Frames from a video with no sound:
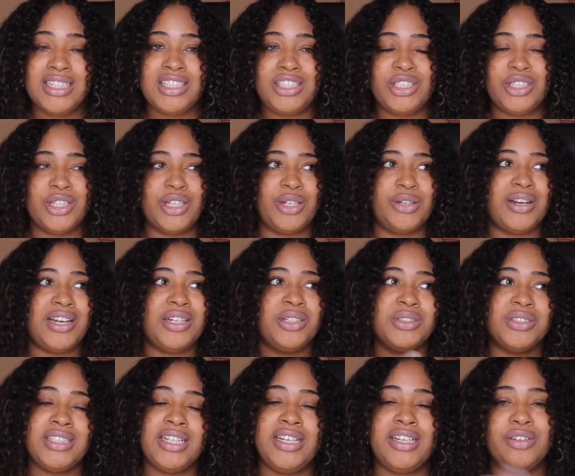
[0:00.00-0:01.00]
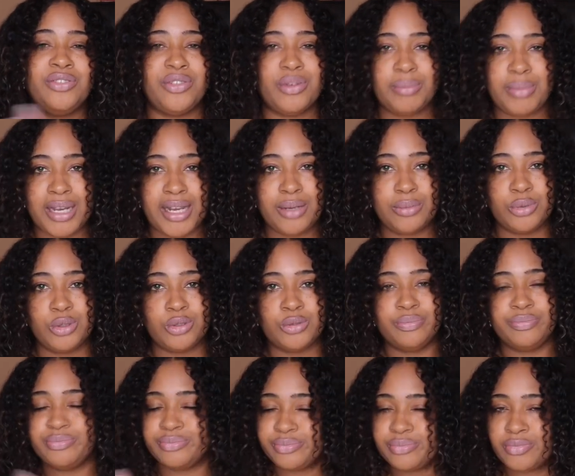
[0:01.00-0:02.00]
You know, I don't take it for Bible,